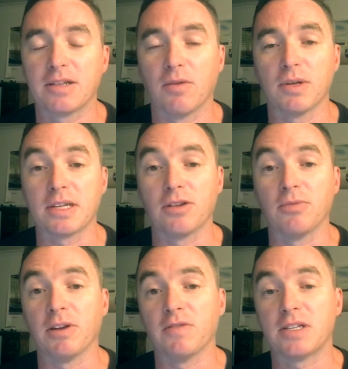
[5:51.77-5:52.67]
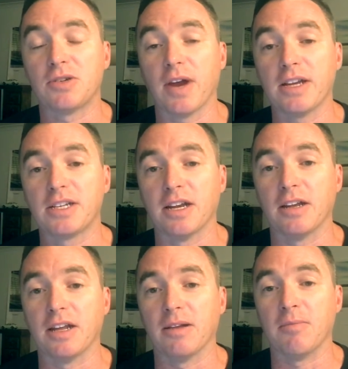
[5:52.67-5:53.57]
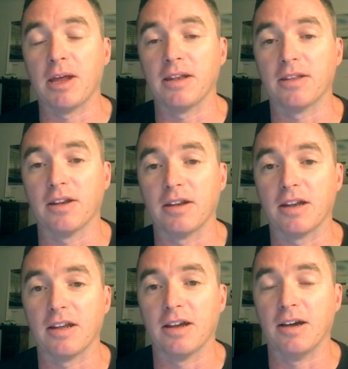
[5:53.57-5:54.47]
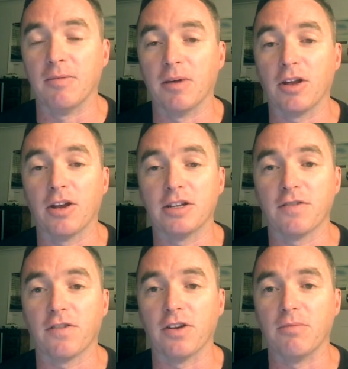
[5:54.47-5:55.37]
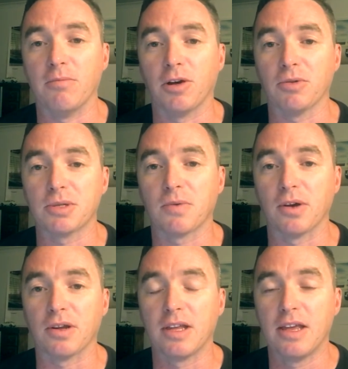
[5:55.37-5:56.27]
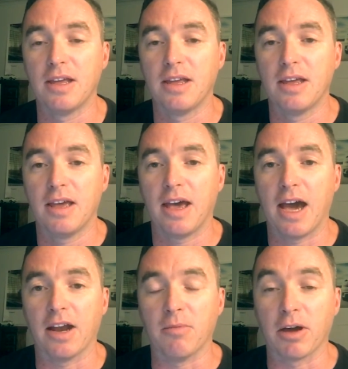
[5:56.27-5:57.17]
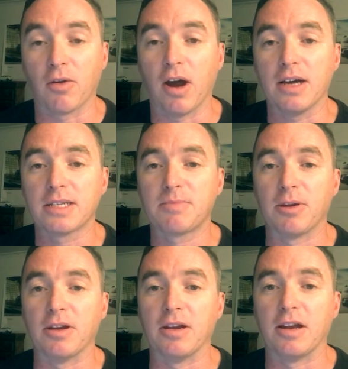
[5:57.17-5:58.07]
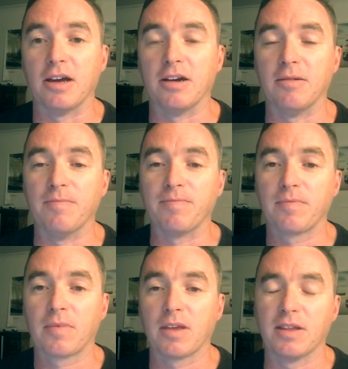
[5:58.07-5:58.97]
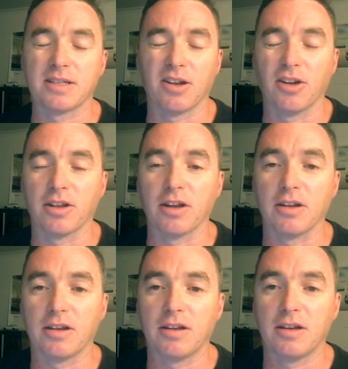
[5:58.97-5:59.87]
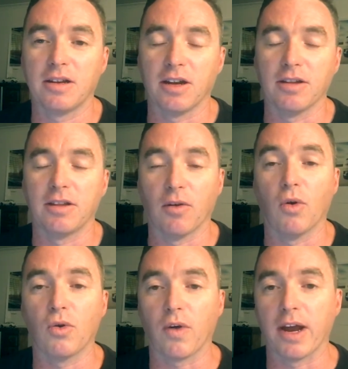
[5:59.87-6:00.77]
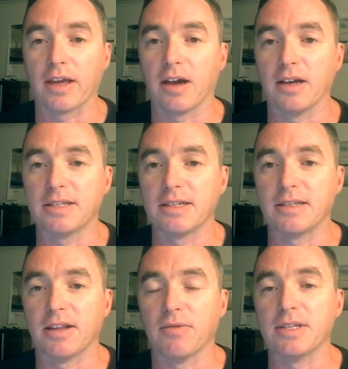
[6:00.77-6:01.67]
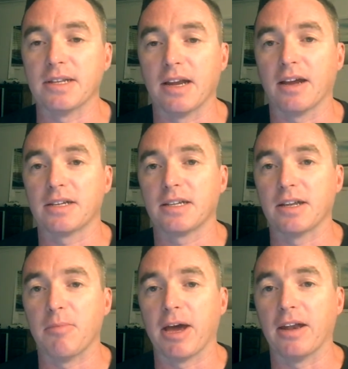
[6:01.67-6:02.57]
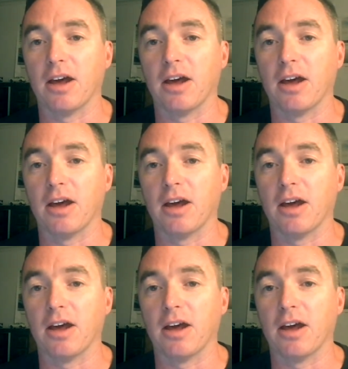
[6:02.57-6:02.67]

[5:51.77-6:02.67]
it was a little bit of a stretch, and it meant that a lot of different models were out of my grasp, and there's a lot that, they're all great cars. There isn't actually a bad